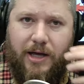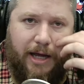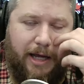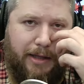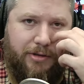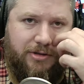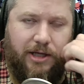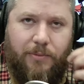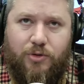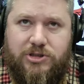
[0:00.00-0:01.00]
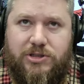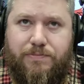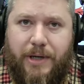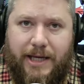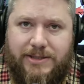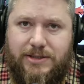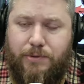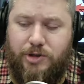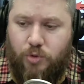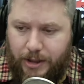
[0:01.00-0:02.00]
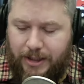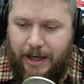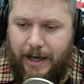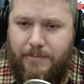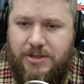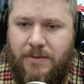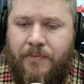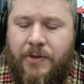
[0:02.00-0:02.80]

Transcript: and there's a lot more space between games.